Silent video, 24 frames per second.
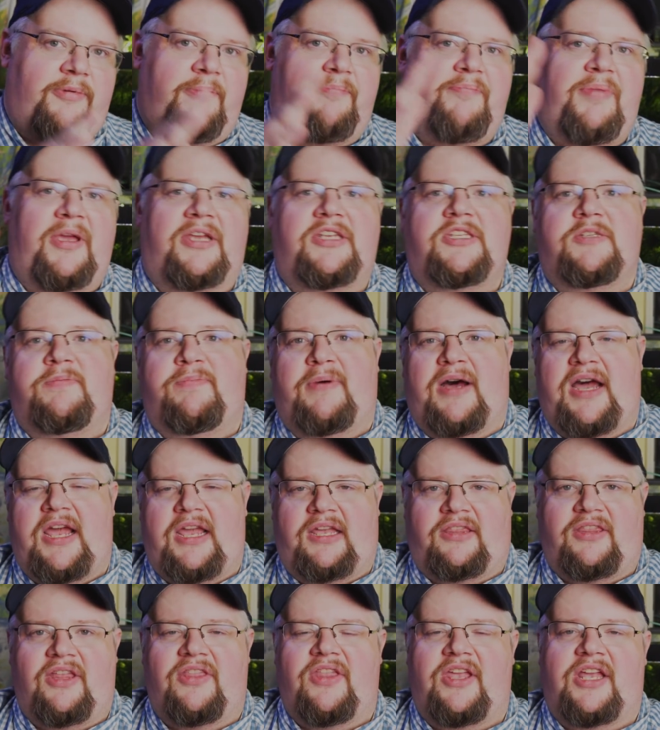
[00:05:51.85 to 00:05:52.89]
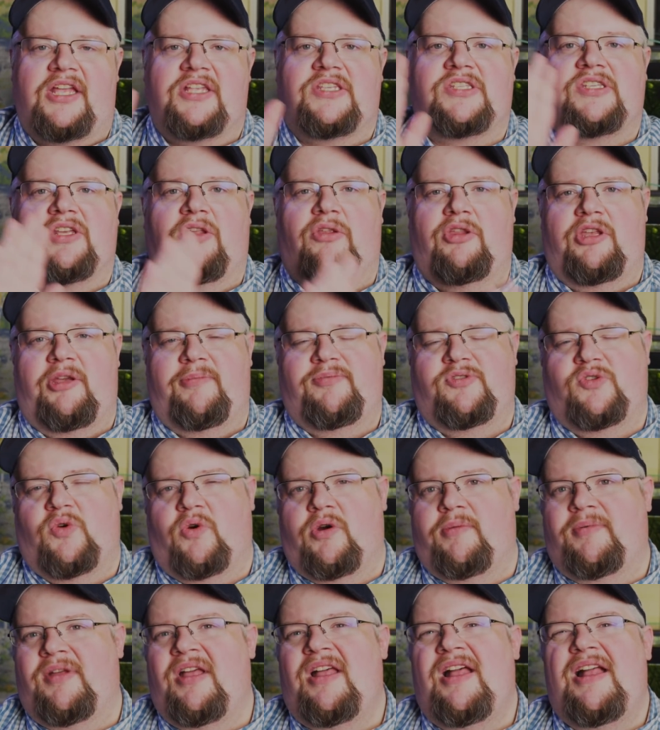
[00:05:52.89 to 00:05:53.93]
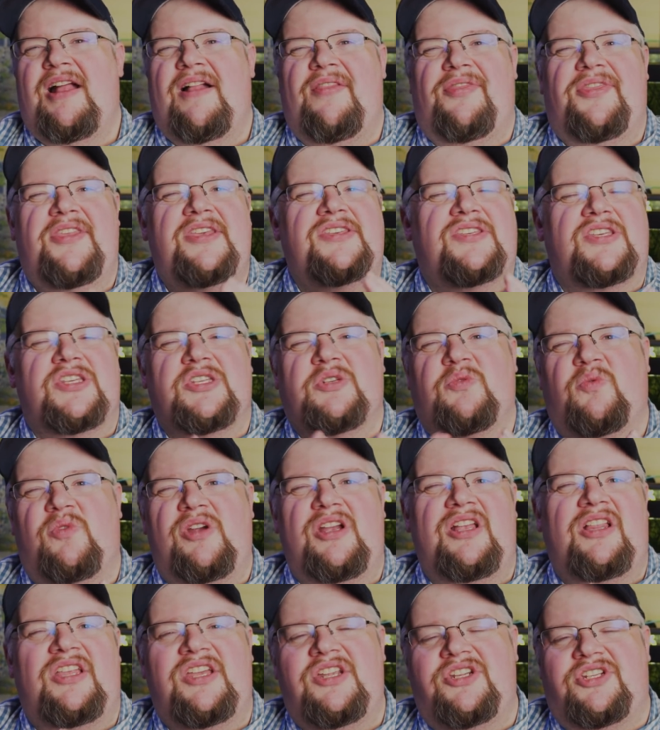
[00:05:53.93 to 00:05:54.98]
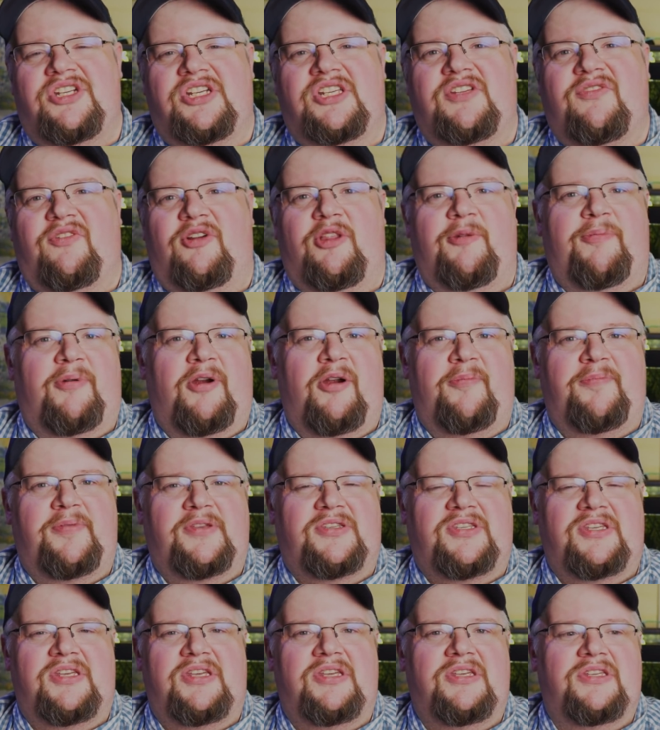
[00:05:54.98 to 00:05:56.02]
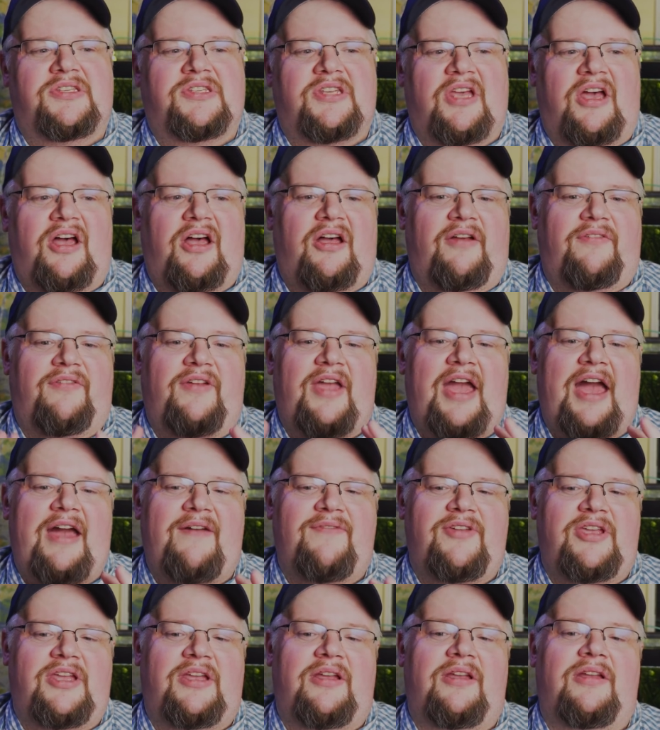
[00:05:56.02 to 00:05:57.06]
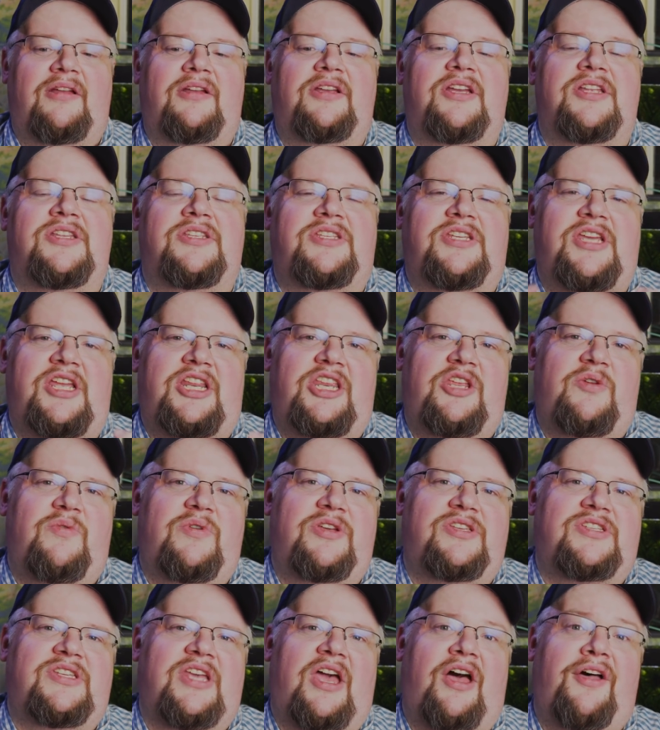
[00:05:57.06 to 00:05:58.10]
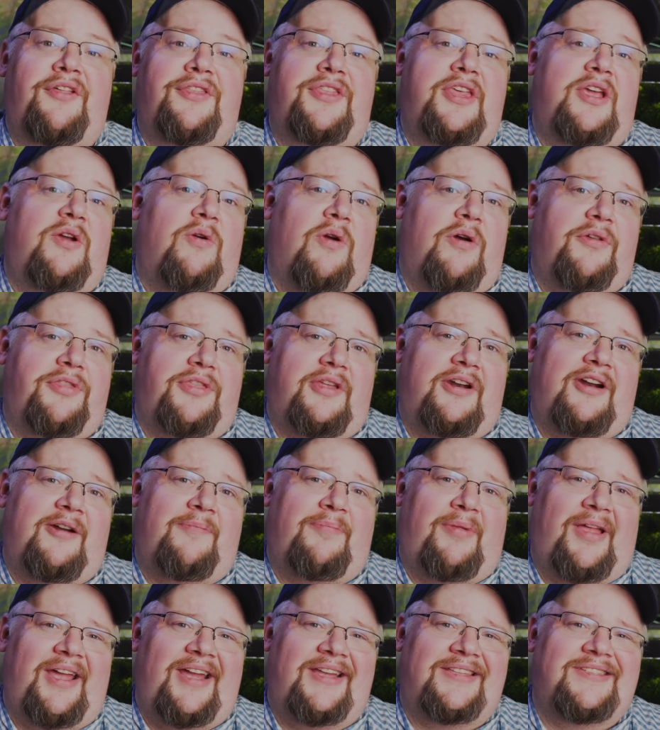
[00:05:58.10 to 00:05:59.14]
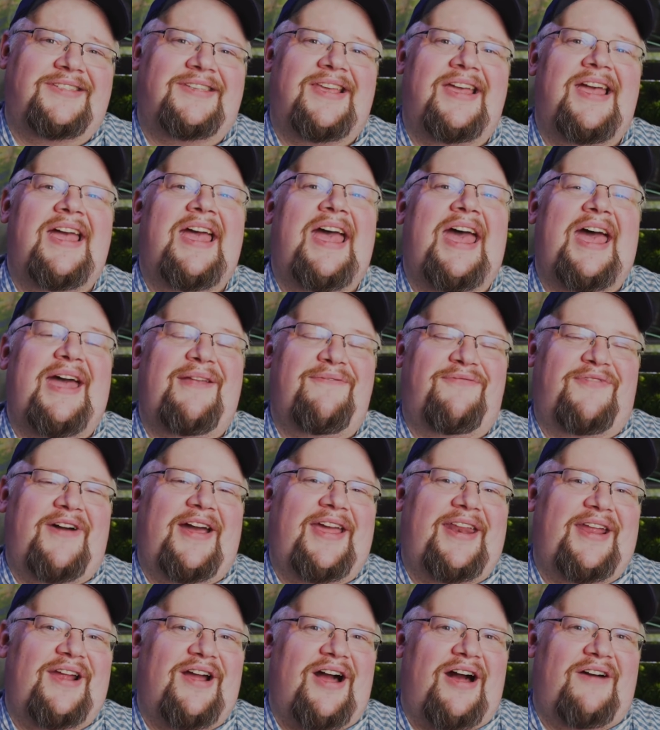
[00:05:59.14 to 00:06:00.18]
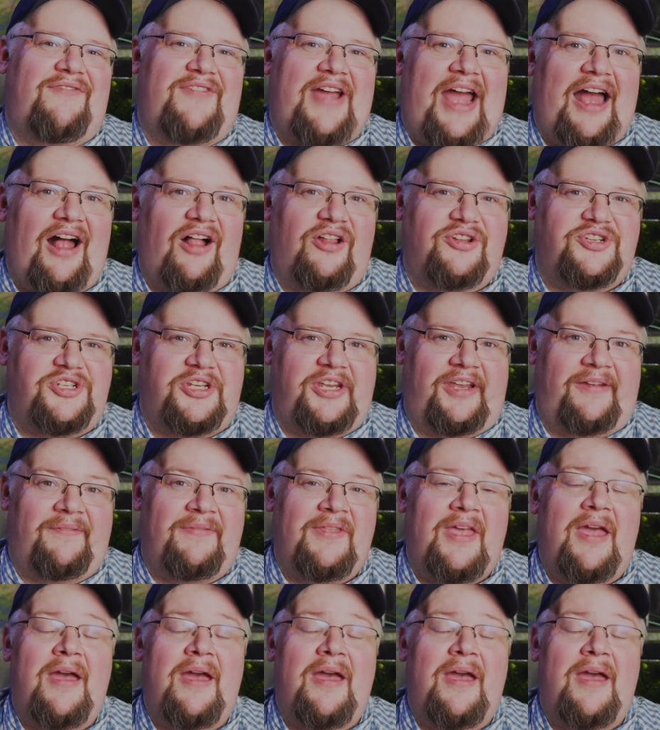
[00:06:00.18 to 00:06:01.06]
A big spike, then they get slowly absorbed. This is really just for the purposes of having continuous healthy growth in our plants and fighting off algae.